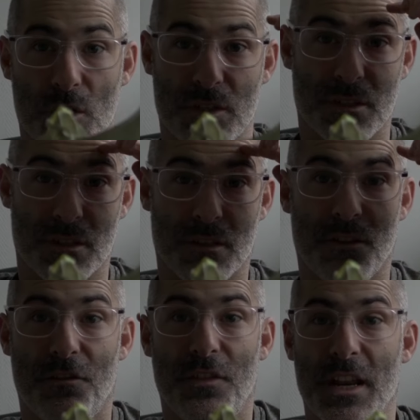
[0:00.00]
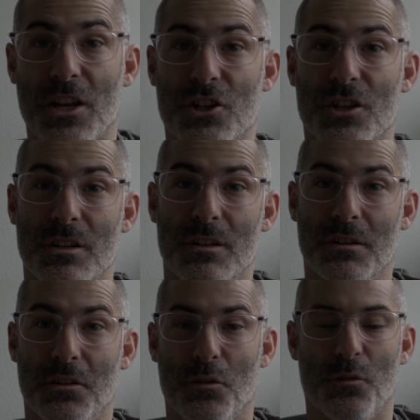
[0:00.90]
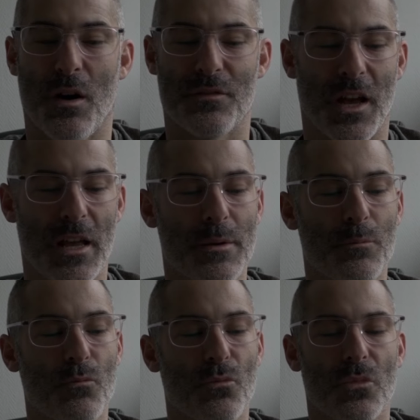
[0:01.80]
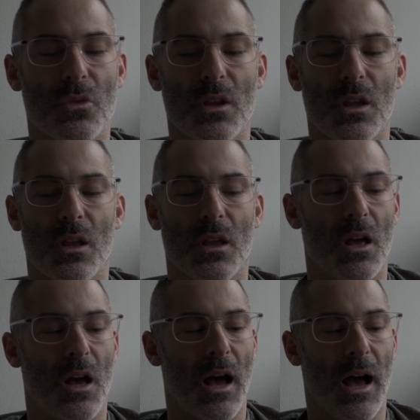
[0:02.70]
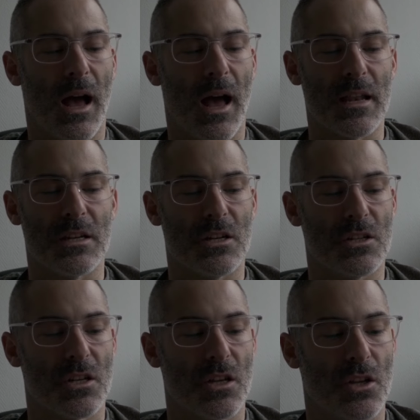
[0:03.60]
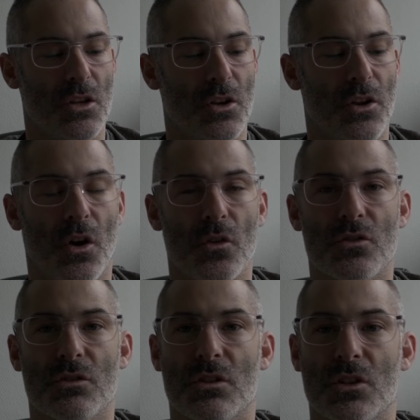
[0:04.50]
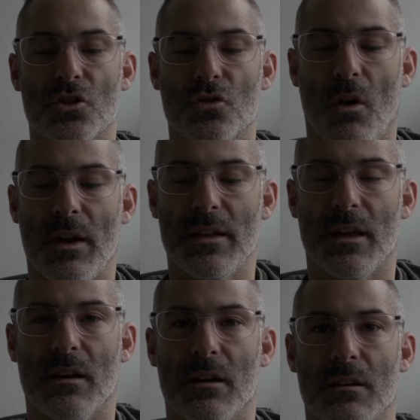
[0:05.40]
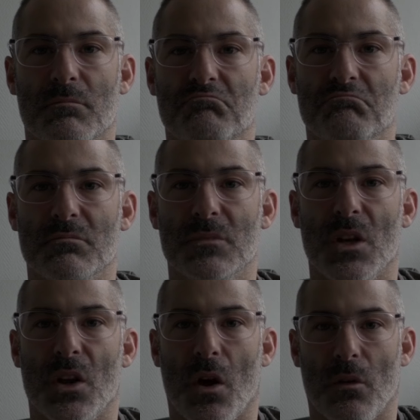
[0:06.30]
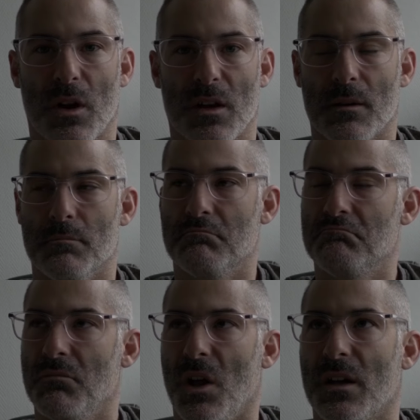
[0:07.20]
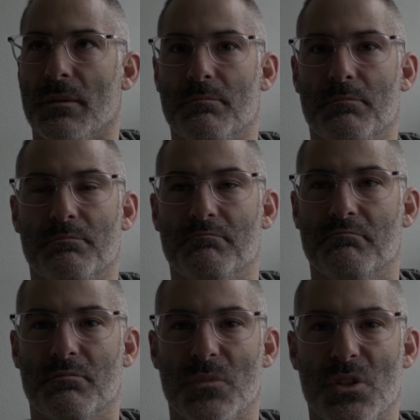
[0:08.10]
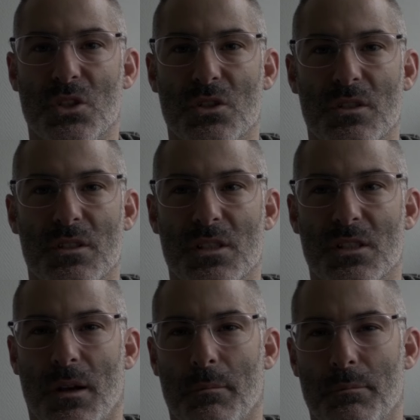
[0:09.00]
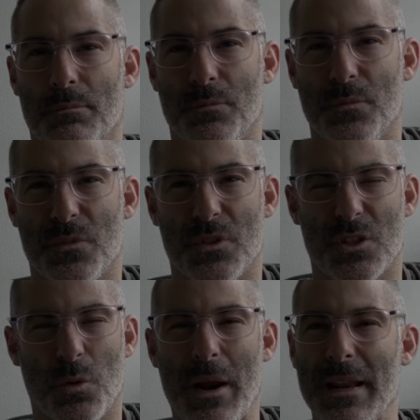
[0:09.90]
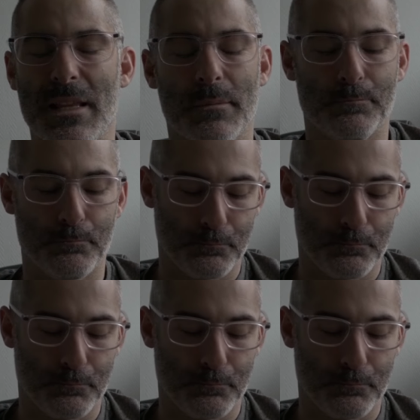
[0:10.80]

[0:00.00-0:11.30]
was to finish the 5k and try and get a like a sub 20.